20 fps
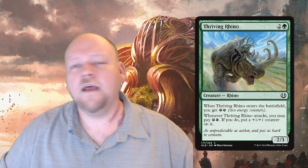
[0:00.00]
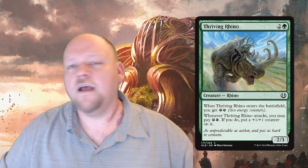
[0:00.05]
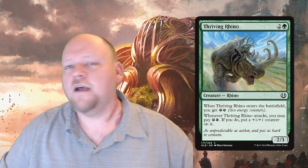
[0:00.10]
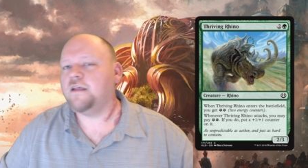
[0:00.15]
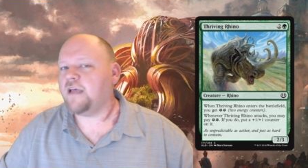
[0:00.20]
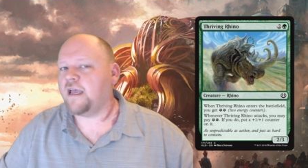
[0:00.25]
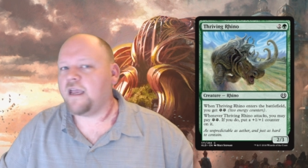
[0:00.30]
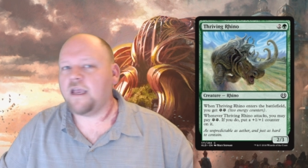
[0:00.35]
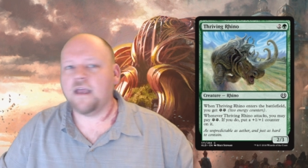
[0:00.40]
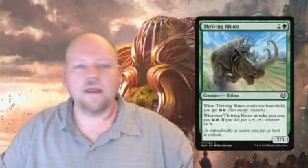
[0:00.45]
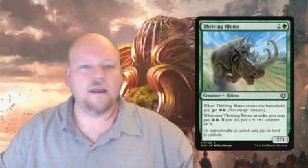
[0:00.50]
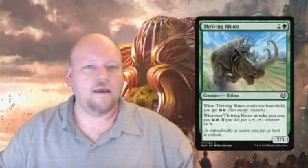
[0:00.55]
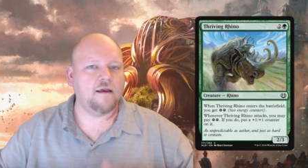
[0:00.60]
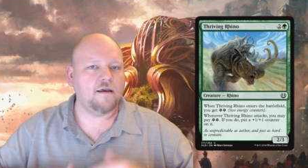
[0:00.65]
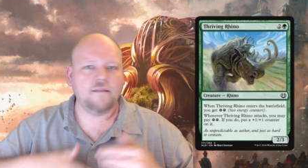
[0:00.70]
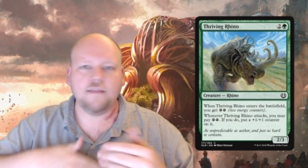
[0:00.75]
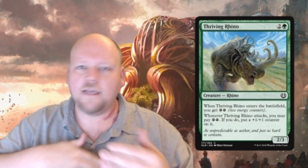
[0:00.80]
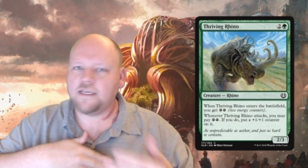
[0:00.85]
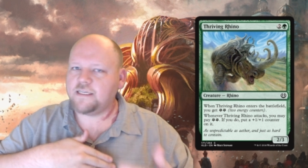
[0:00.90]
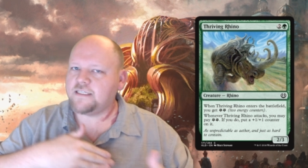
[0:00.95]
Like,
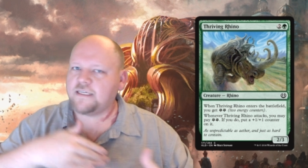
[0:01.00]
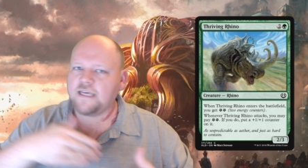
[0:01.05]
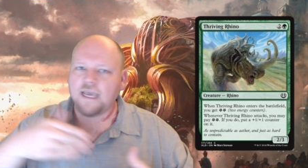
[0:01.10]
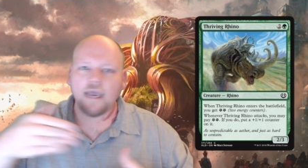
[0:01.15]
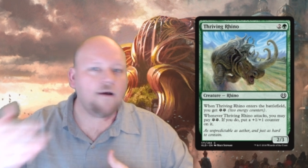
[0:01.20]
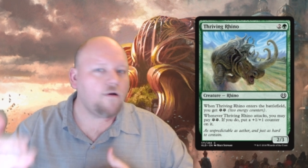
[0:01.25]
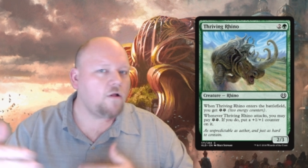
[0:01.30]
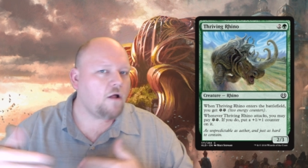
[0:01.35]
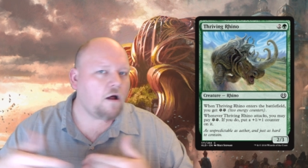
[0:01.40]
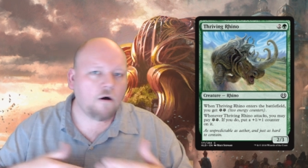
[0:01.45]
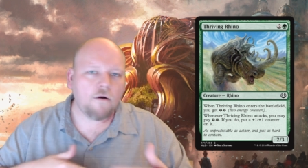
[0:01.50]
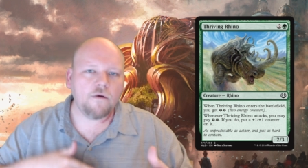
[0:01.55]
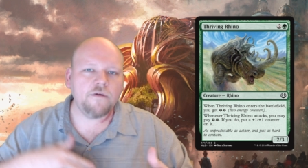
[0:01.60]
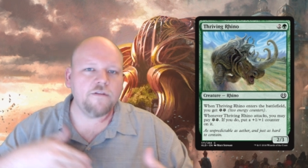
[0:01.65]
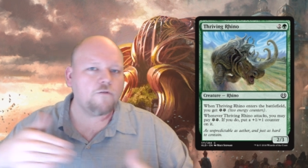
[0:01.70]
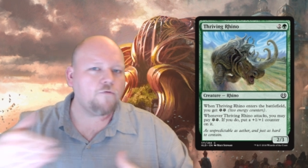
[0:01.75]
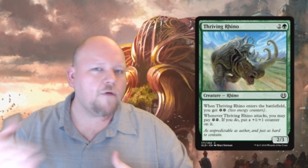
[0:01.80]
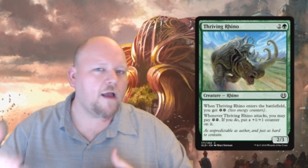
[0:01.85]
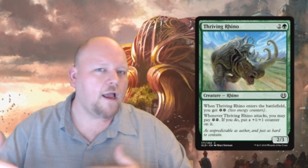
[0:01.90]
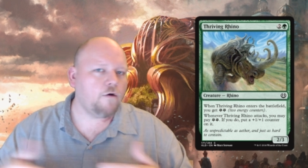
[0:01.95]
they scale all in
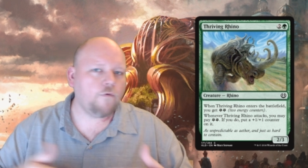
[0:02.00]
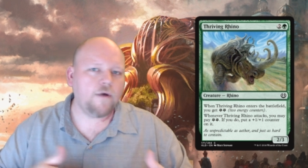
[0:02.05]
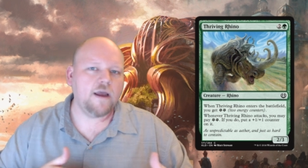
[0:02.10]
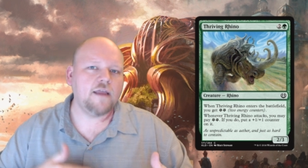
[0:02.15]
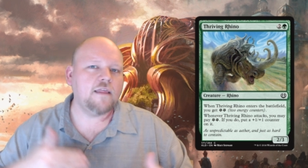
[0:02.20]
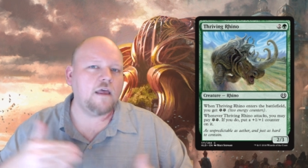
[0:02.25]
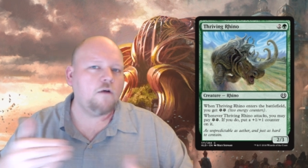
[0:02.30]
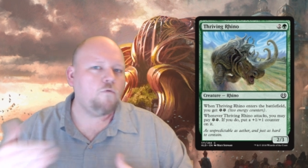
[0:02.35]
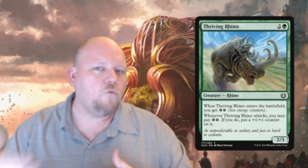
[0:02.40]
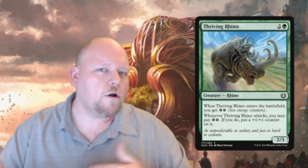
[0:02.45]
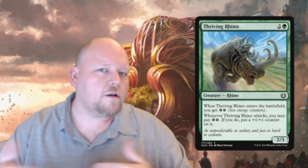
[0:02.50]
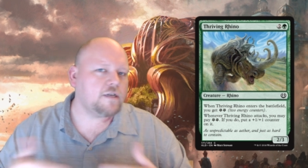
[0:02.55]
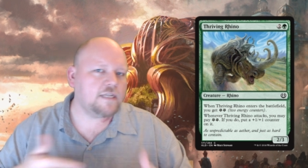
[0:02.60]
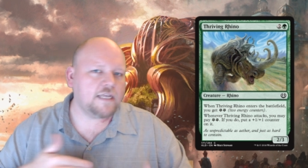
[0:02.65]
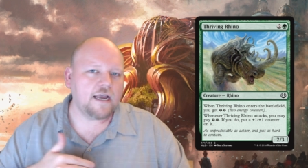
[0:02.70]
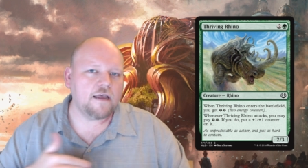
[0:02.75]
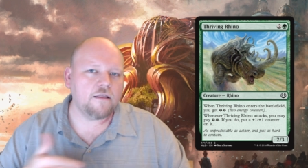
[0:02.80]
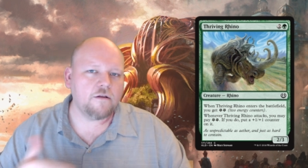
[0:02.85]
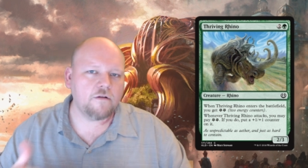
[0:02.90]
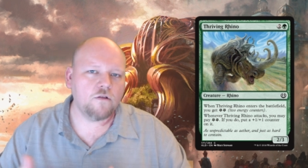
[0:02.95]
the right way. They work
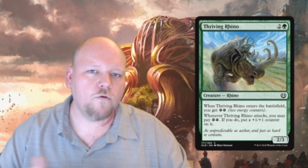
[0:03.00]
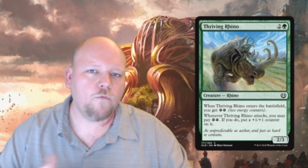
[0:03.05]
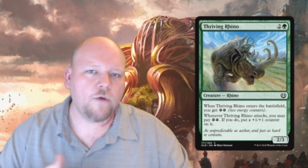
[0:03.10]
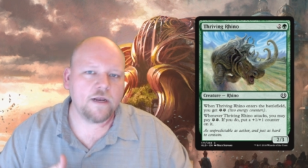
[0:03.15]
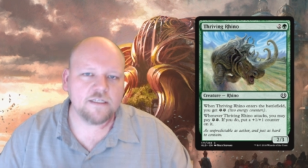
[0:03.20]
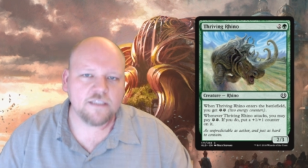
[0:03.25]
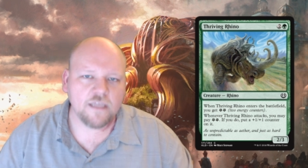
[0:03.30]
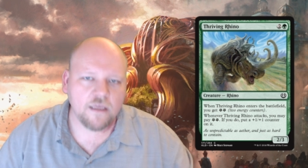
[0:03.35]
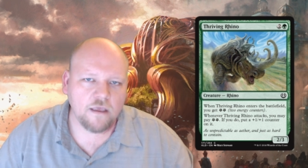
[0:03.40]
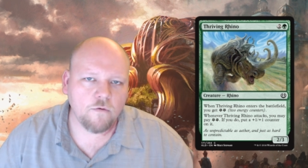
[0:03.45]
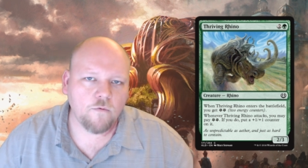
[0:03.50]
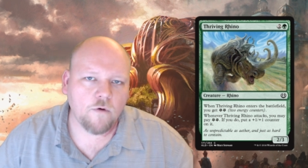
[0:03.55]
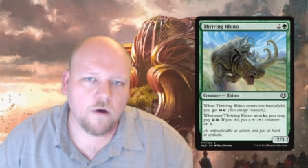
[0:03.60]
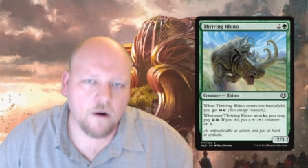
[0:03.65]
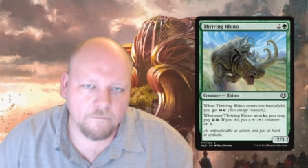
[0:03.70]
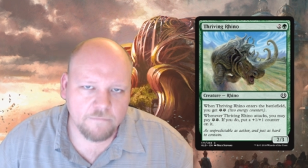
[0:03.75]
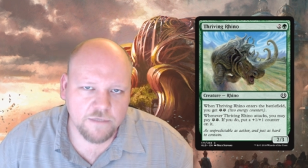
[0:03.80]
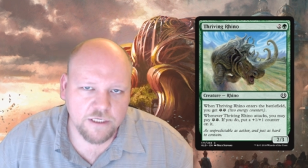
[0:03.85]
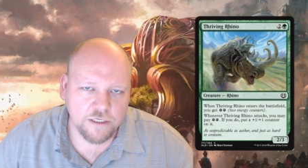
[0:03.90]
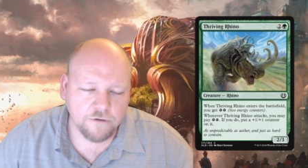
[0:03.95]
together in the ways that you want
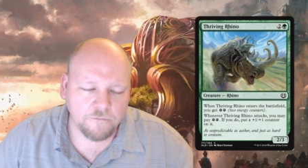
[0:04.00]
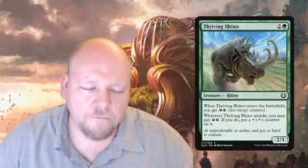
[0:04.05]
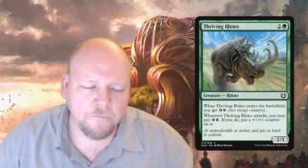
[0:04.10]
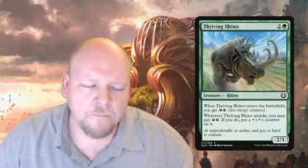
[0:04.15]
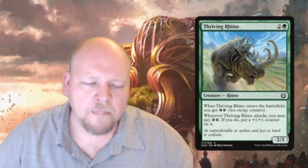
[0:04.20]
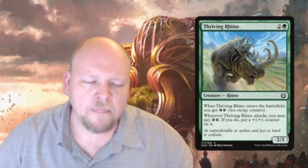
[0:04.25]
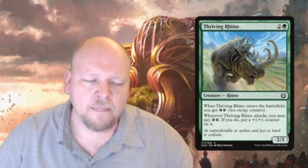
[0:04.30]
them to.